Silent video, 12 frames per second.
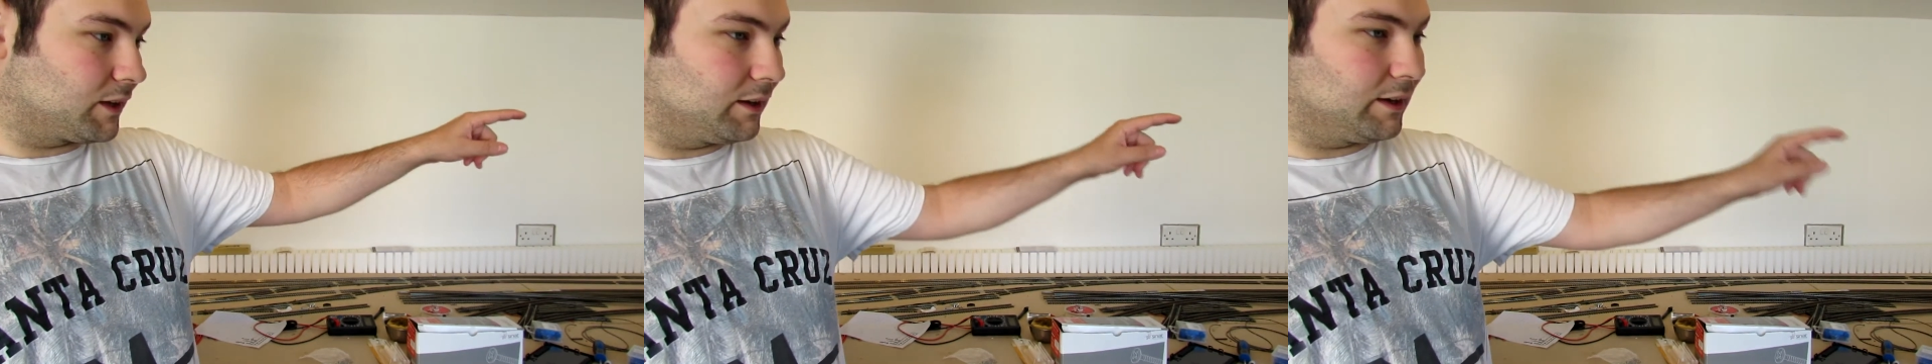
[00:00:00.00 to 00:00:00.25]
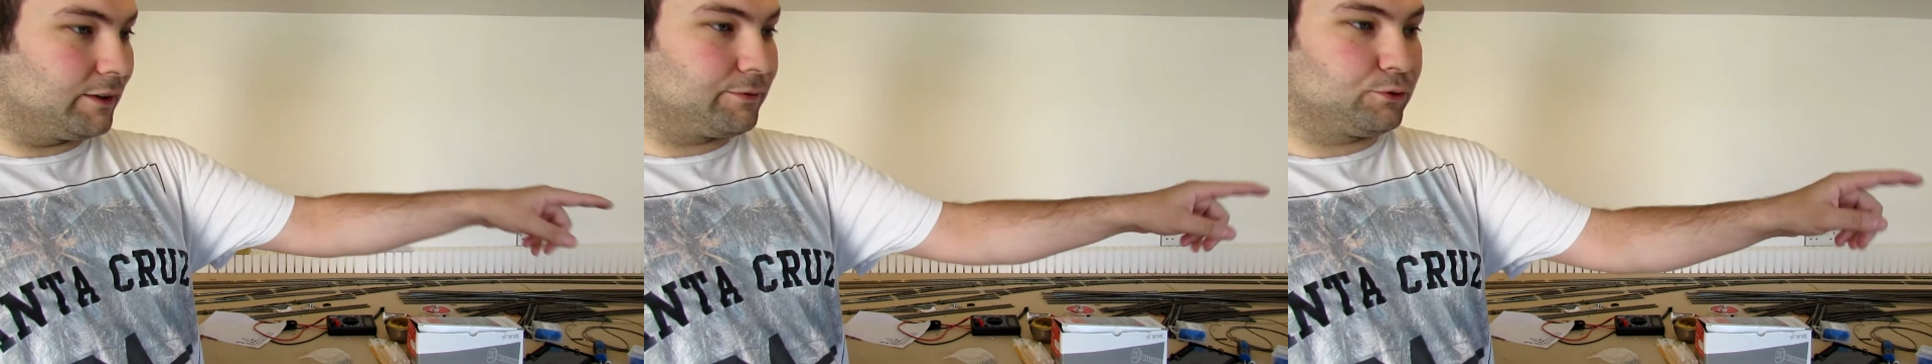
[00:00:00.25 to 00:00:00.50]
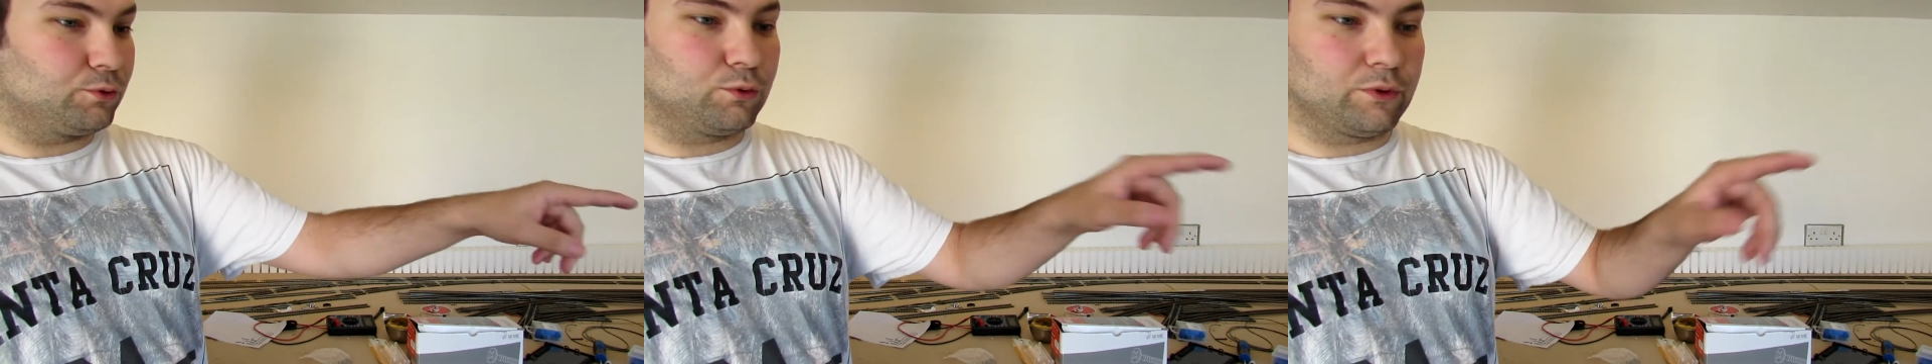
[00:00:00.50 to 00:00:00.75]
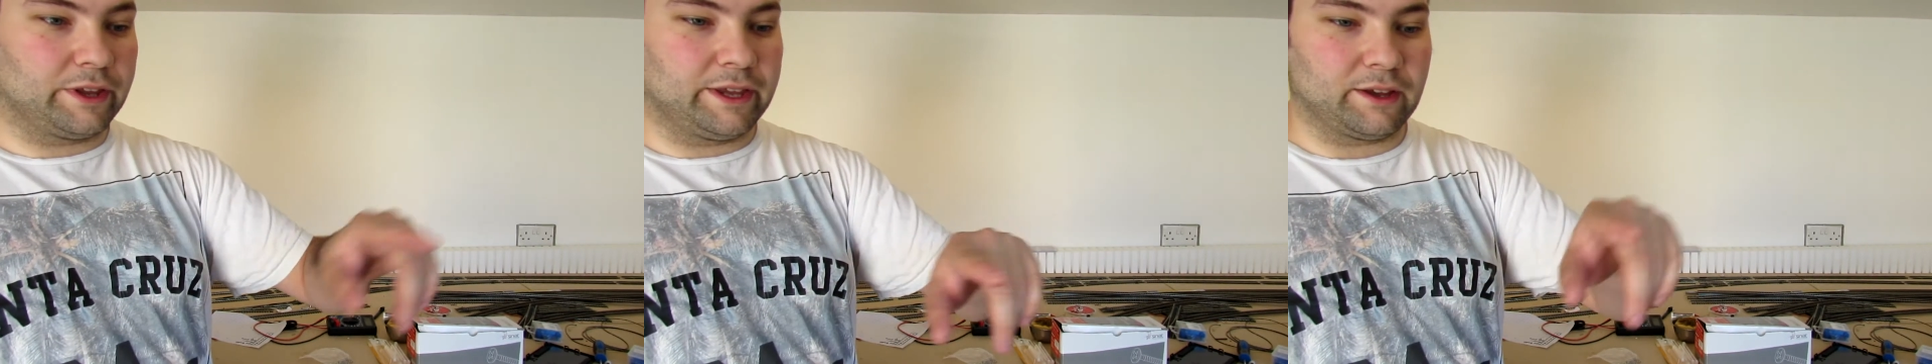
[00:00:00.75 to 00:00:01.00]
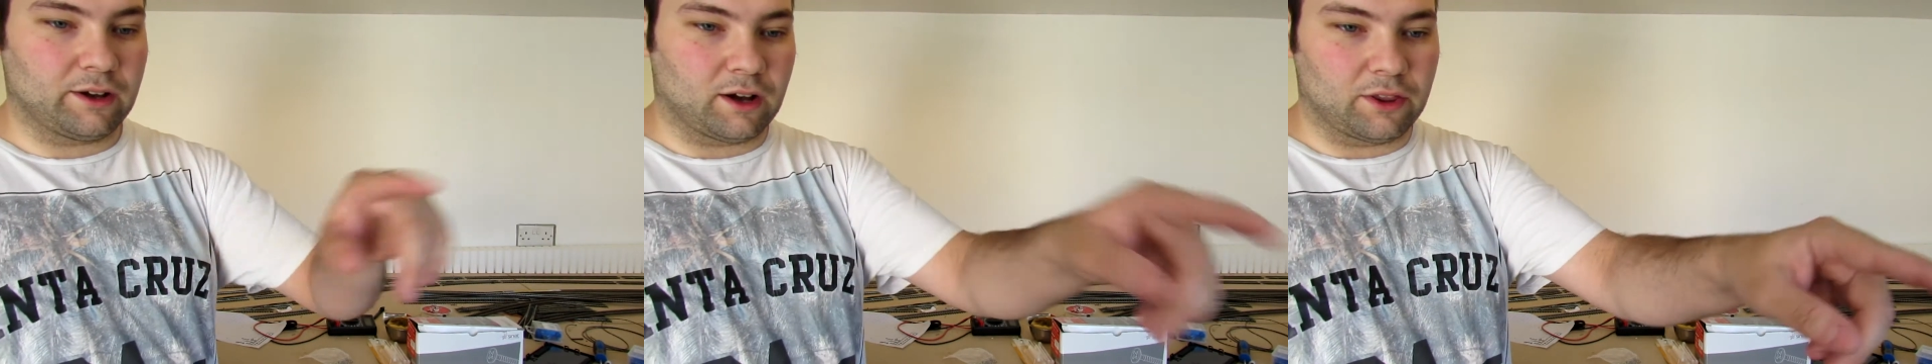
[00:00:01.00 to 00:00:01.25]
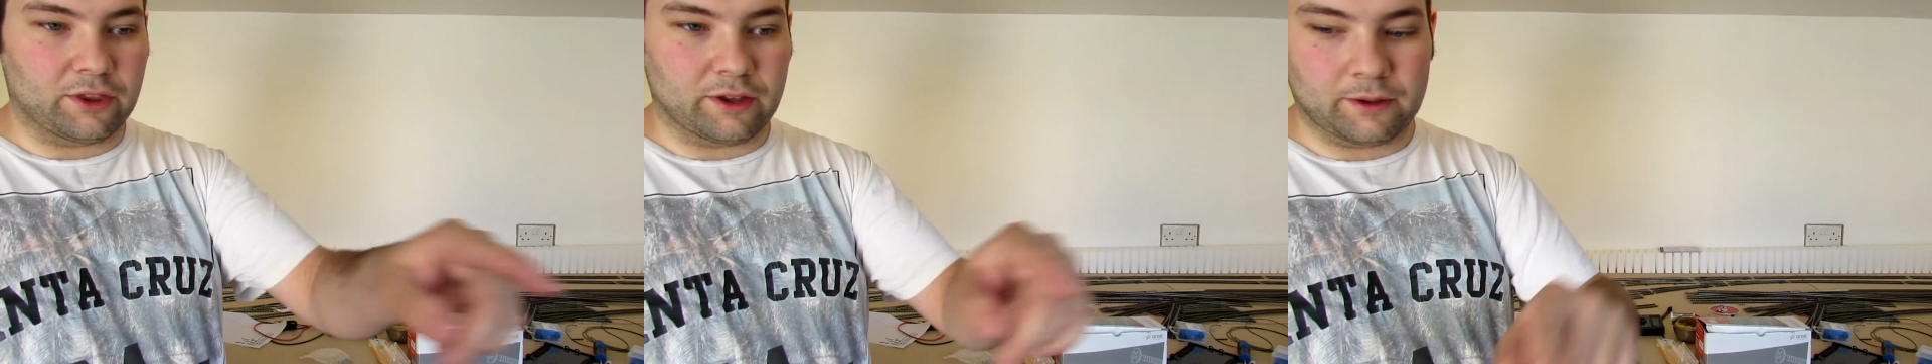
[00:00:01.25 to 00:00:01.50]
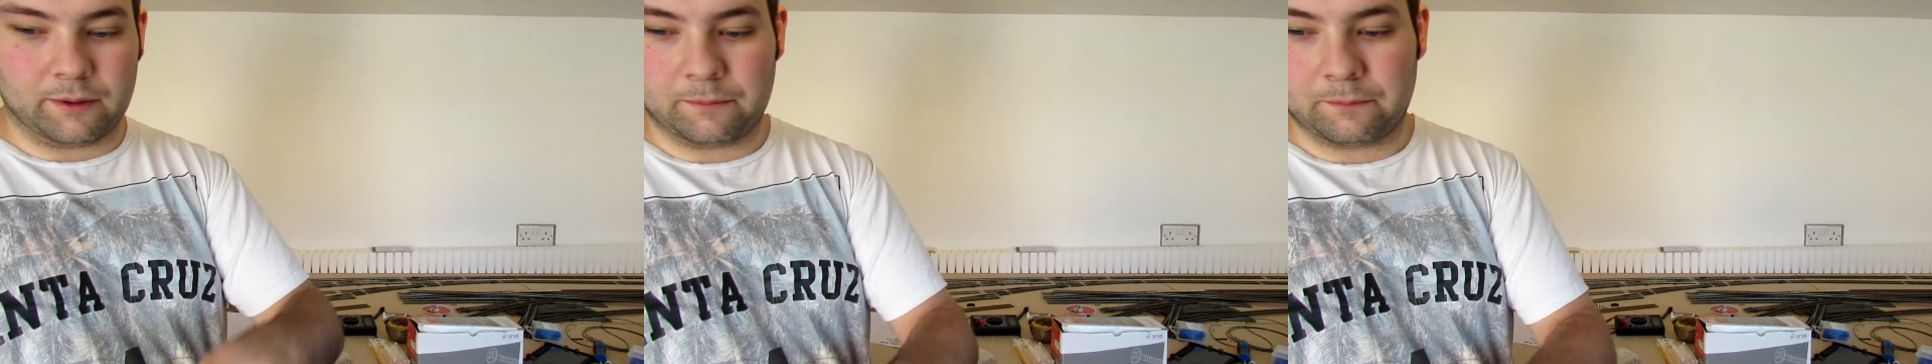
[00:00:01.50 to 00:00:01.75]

lift all the other